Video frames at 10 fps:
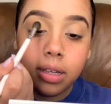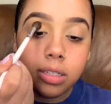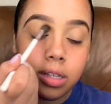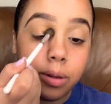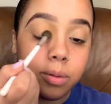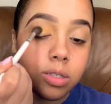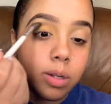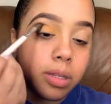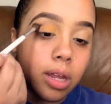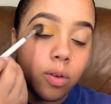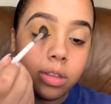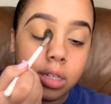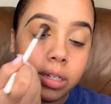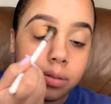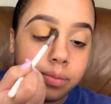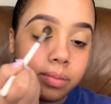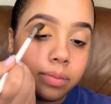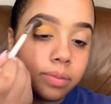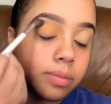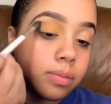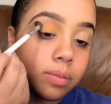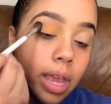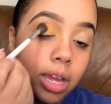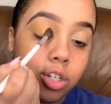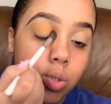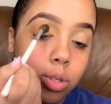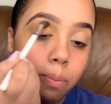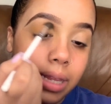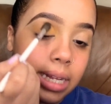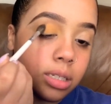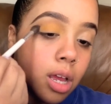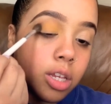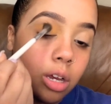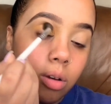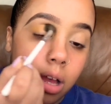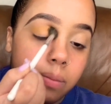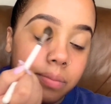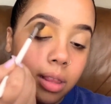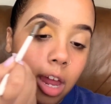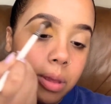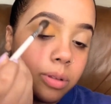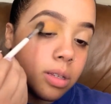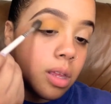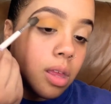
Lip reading: So we're just going to put that over the lid. And you're just going to blend. You know, a lot of people...